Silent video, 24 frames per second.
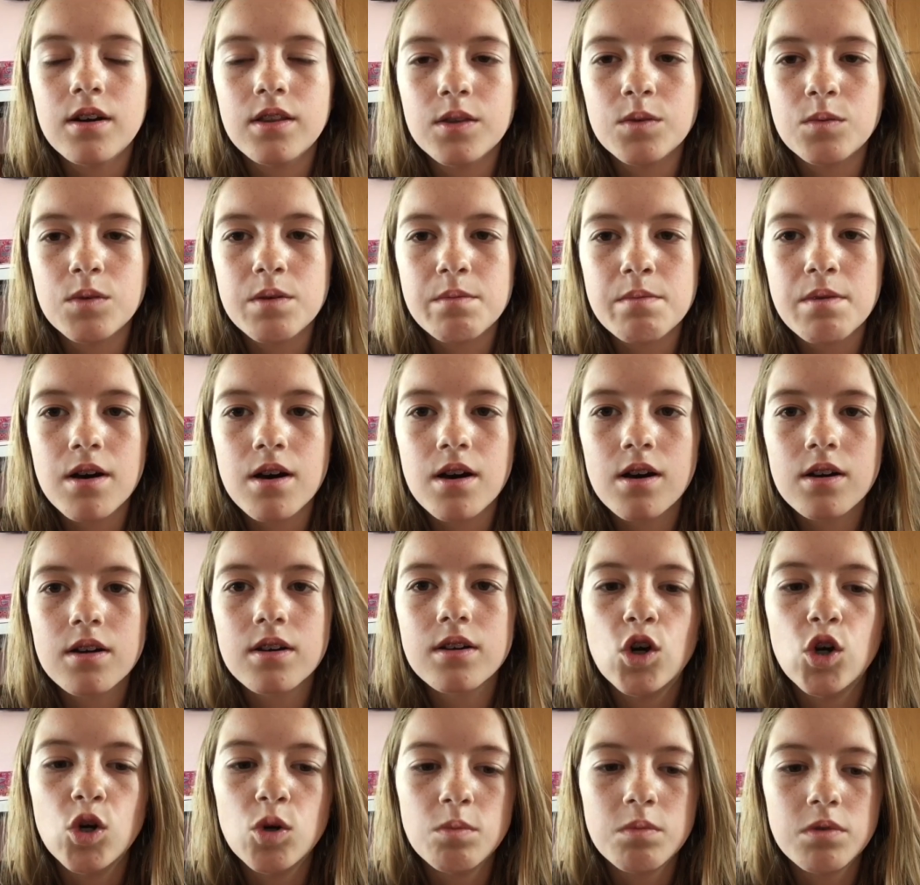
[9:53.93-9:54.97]
on the way
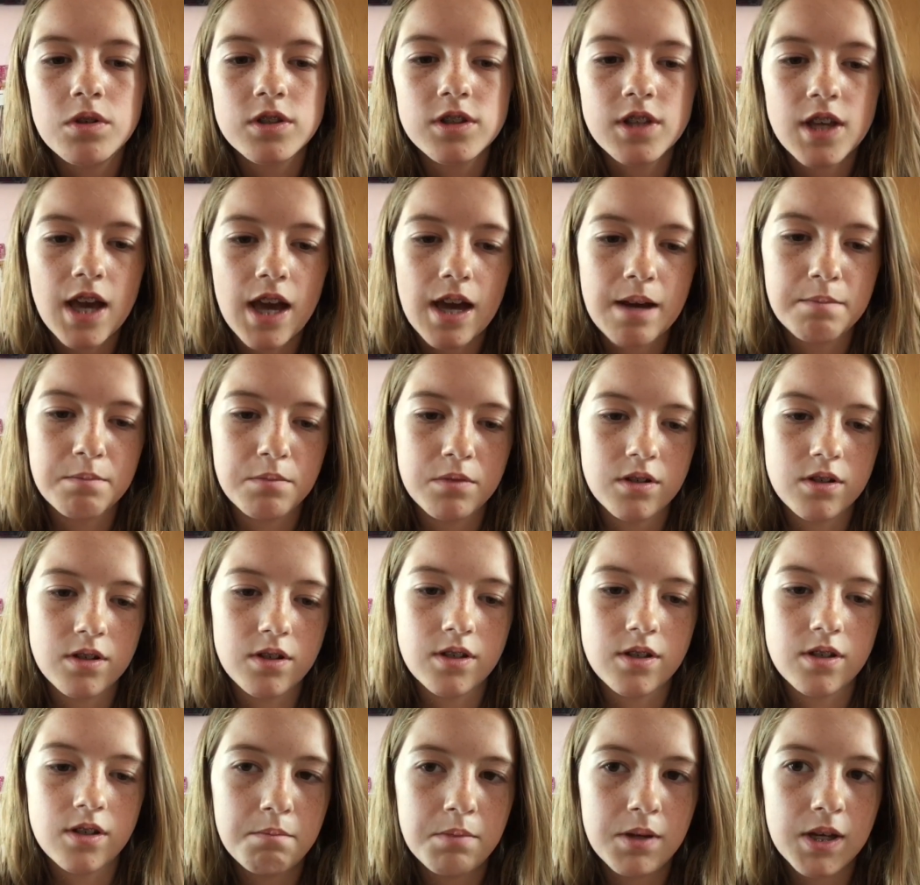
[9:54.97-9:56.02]
back home because I had my